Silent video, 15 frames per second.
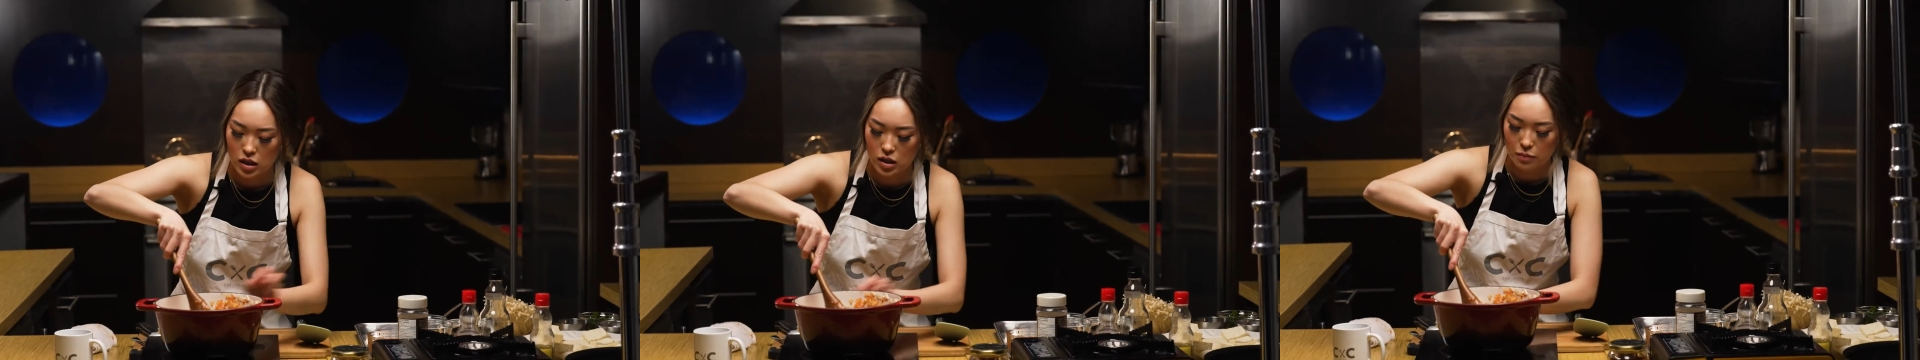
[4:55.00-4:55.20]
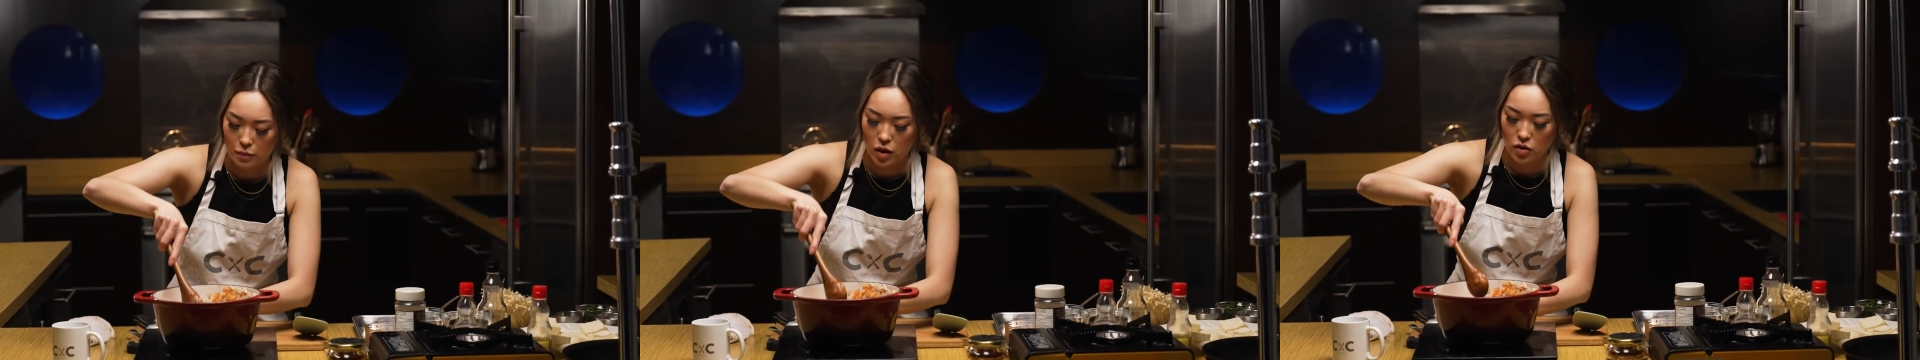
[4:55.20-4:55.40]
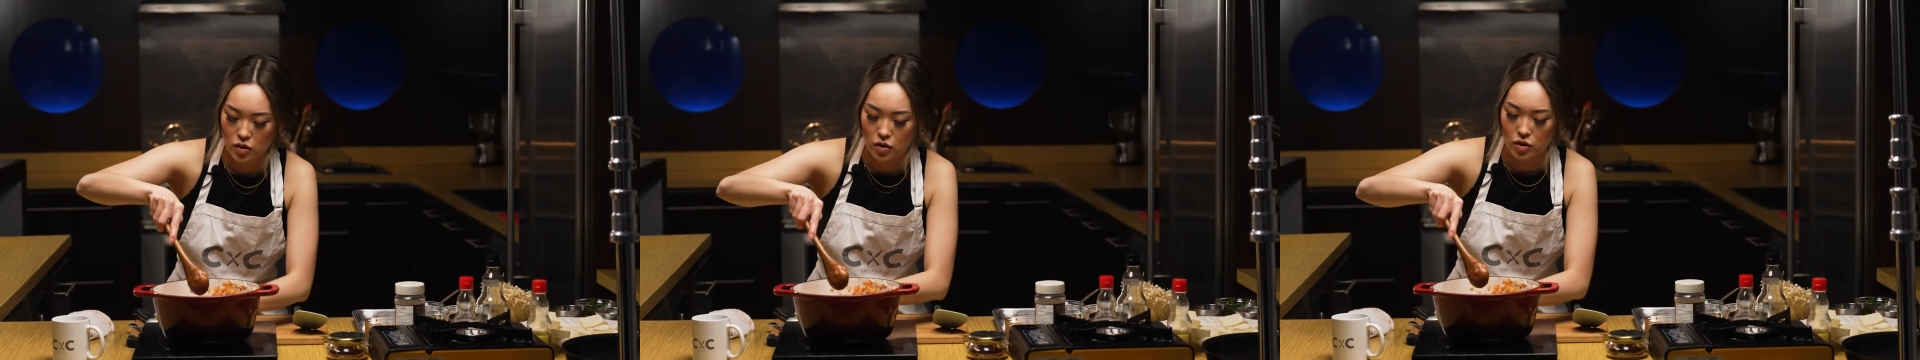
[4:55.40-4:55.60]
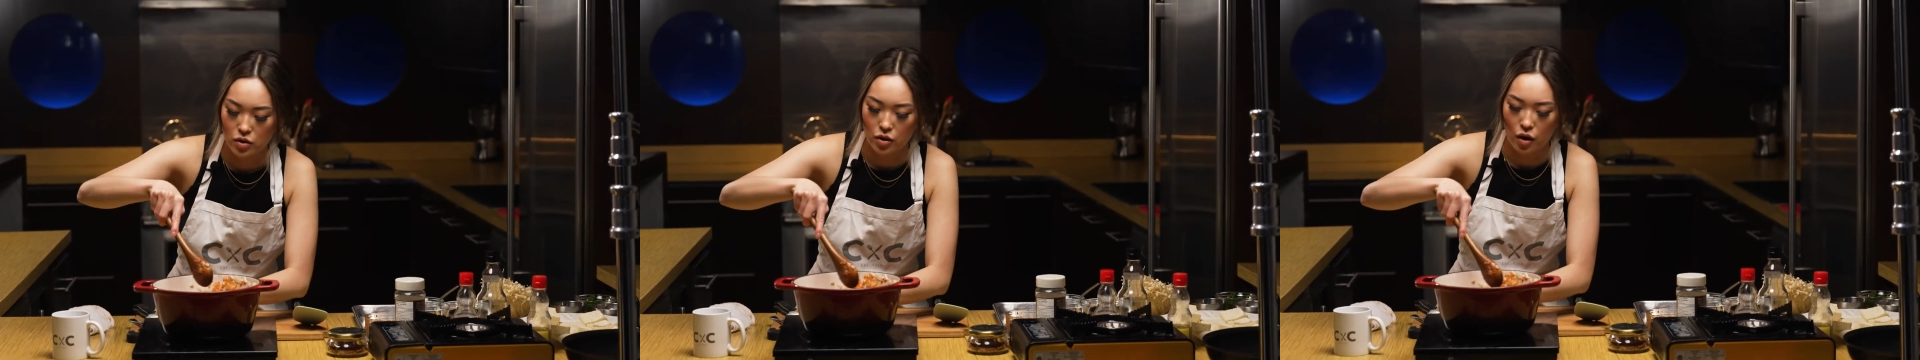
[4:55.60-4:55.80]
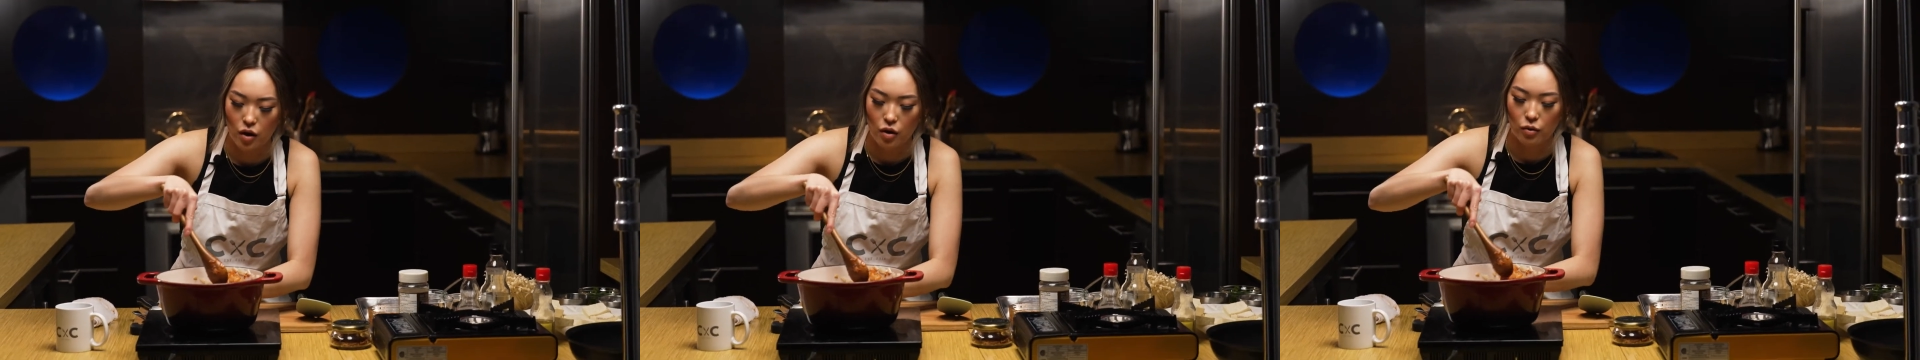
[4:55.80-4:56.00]
smells
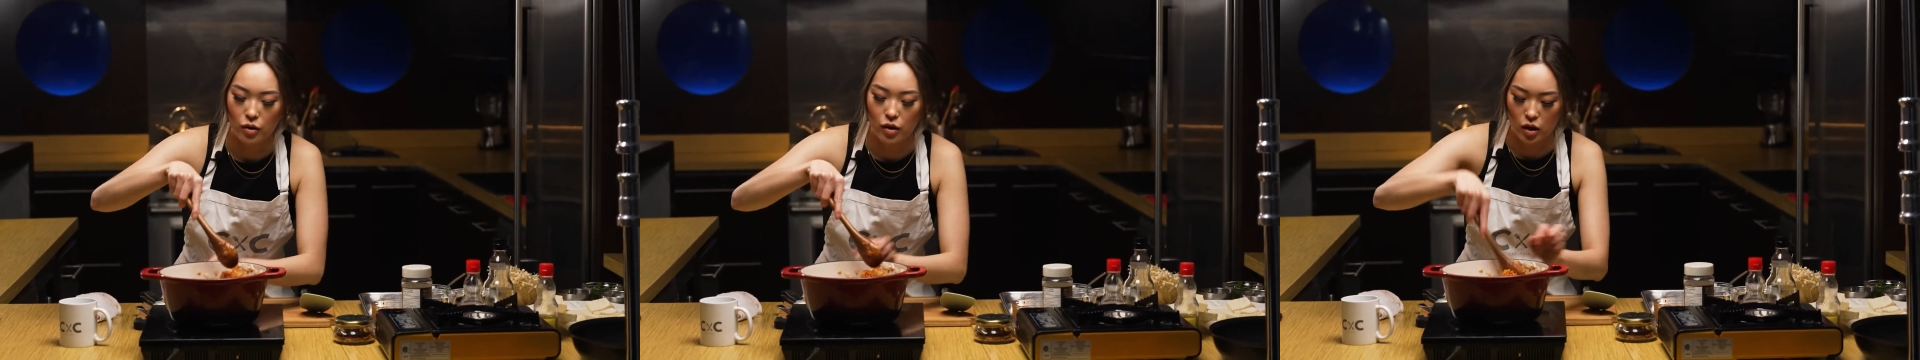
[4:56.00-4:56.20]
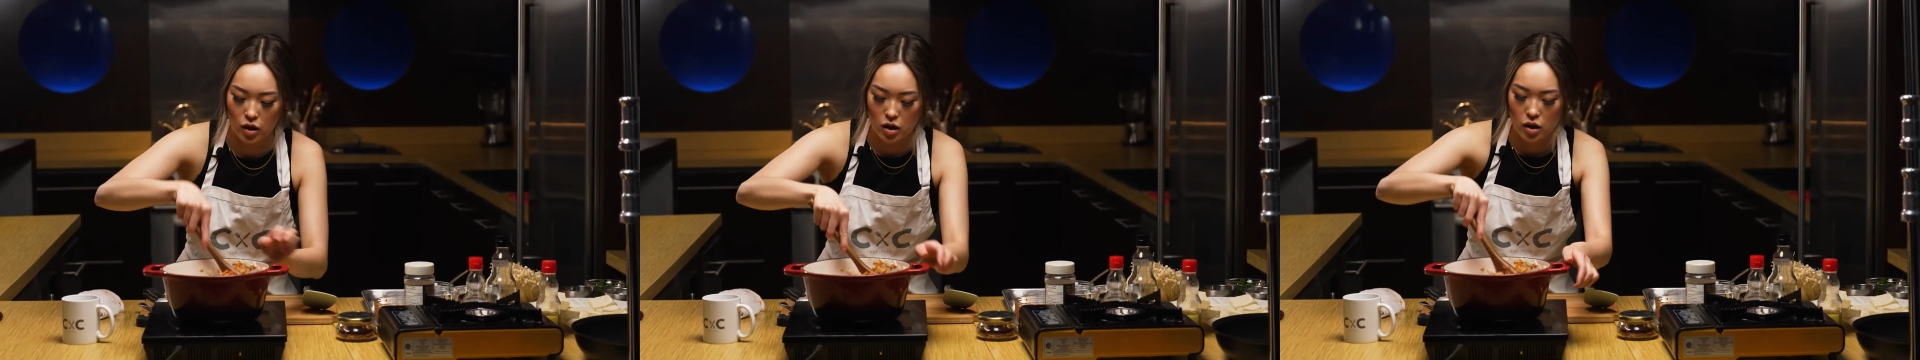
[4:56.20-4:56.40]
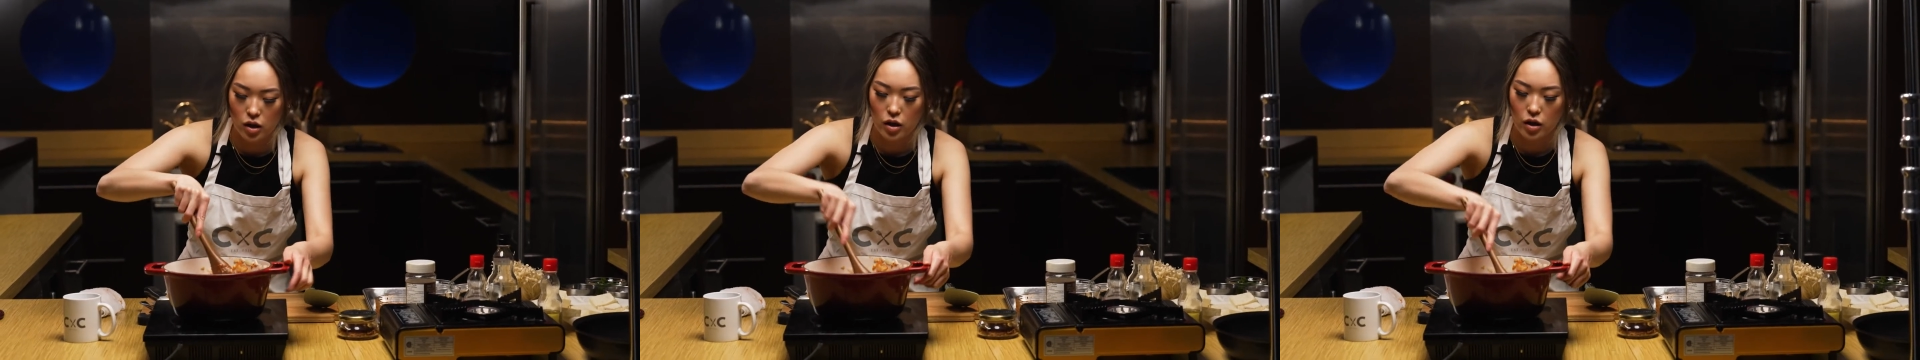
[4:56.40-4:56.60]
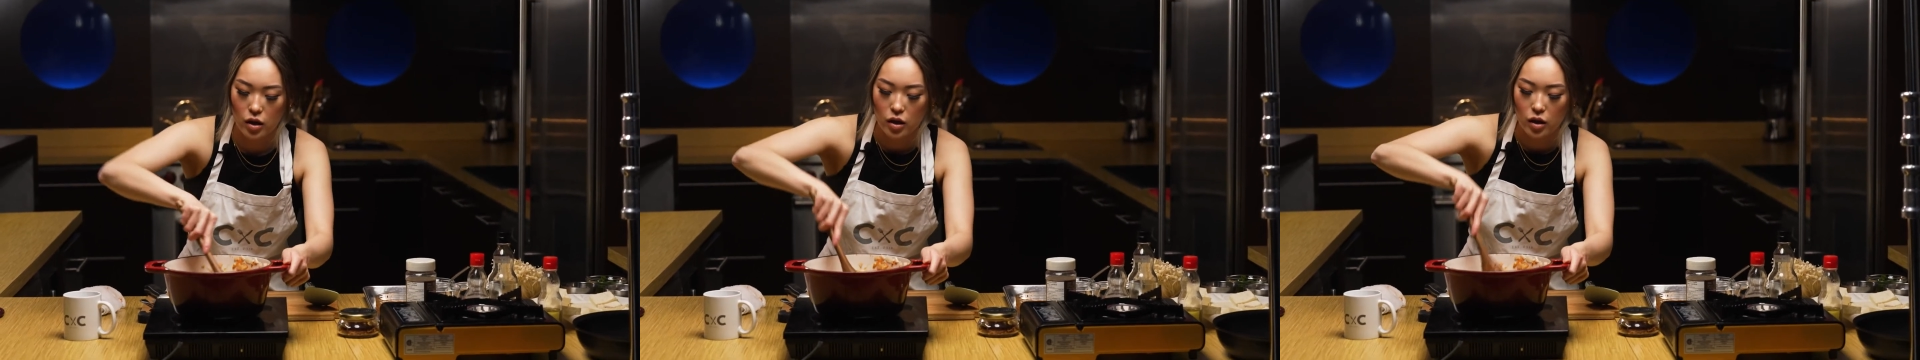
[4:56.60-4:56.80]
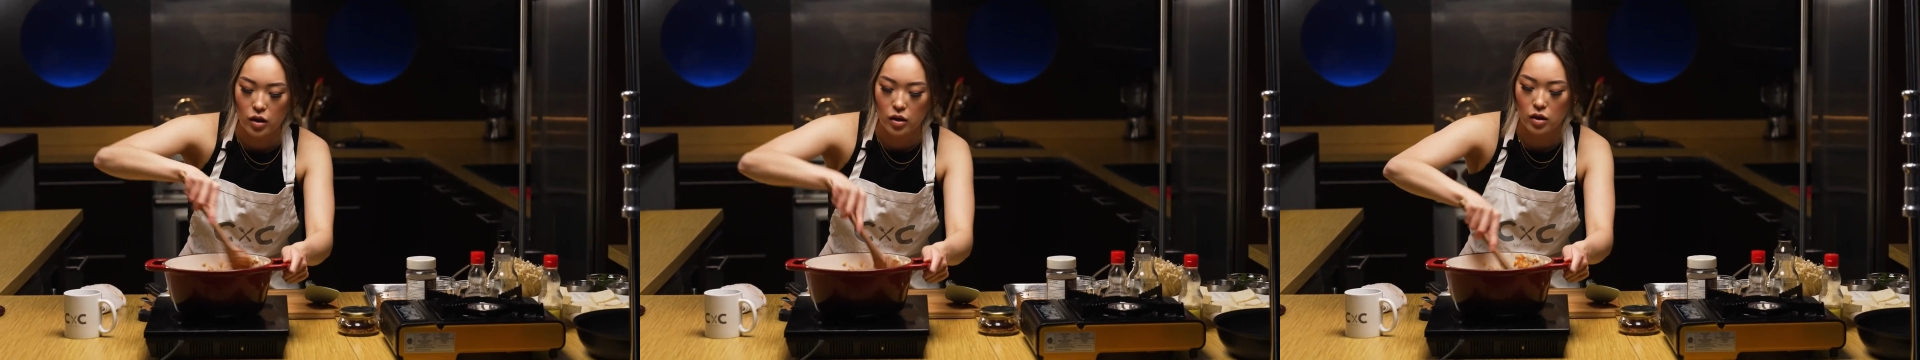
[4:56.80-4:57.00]
so
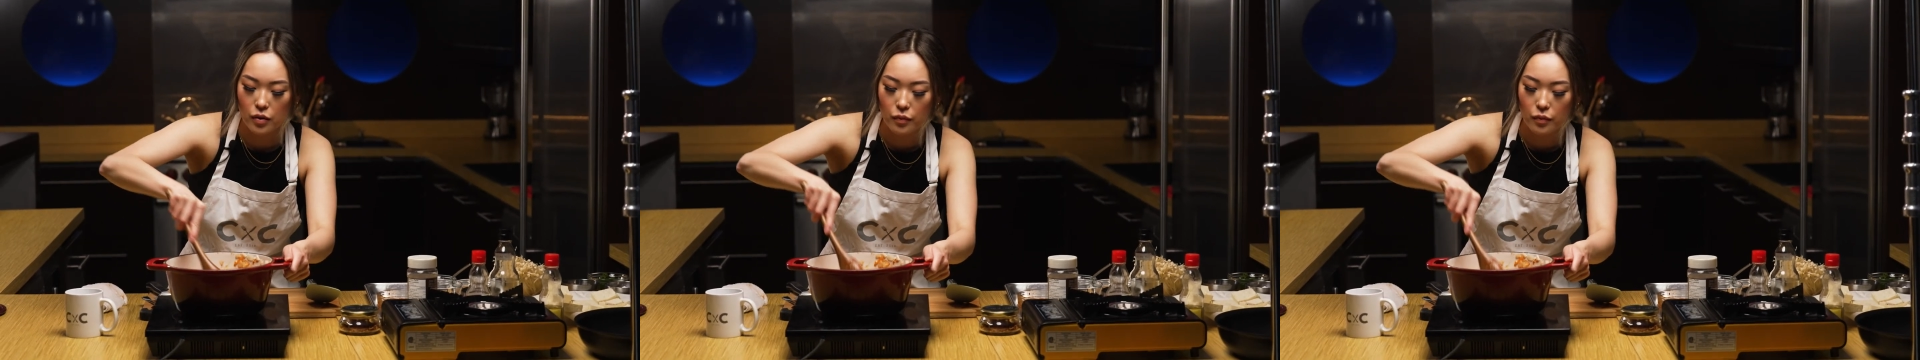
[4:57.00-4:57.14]
good.